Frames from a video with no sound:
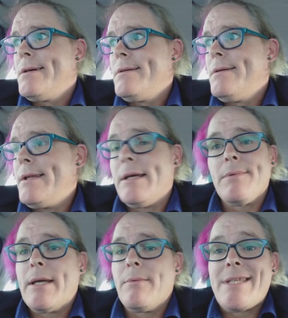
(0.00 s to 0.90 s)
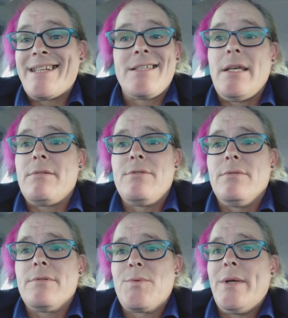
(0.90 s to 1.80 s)
Right, that's it.
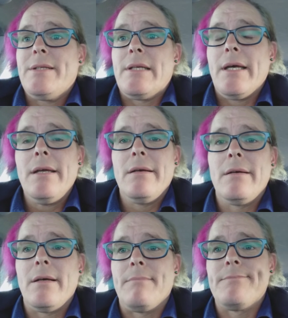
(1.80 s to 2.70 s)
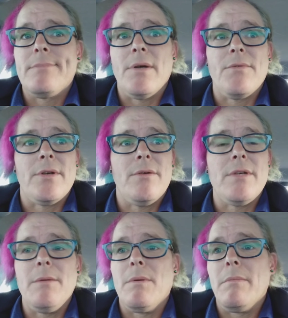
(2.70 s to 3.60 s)
Short and sweet today. I've got no
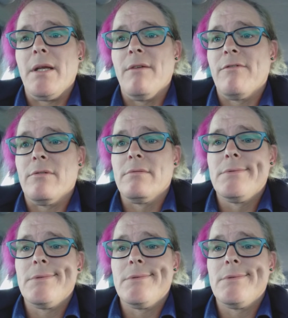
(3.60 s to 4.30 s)
deep and meaningful.